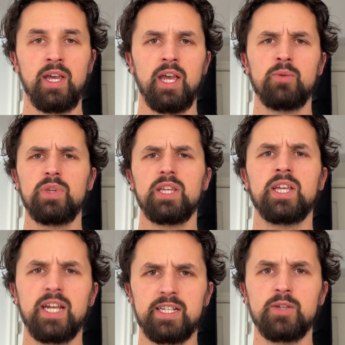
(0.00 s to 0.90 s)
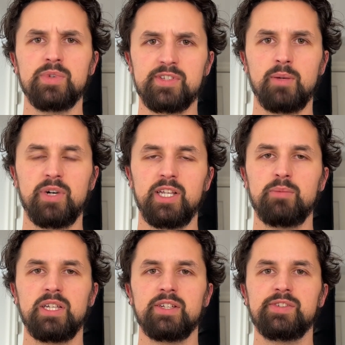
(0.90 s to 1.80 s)
and really connecting with somebody,
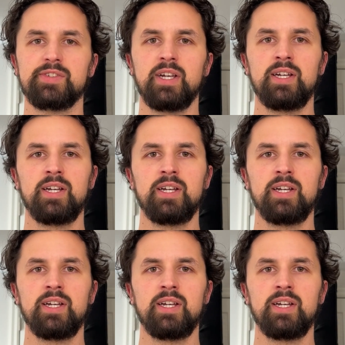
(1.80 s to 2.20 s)
because